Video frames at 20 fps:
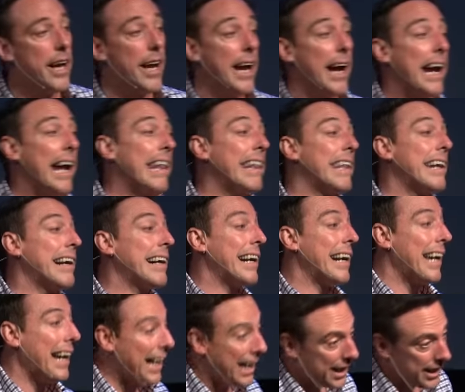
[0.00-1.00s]
and they're
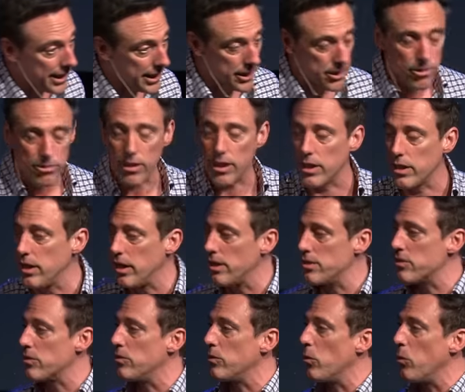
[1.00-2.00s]
not in
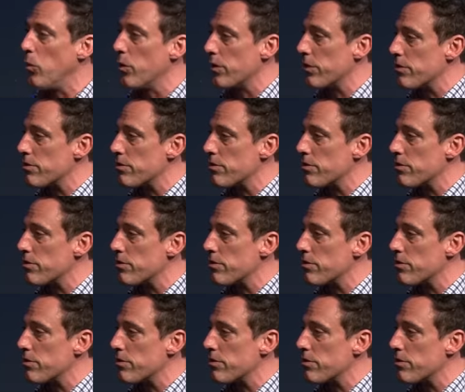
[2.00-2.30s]
chronological order.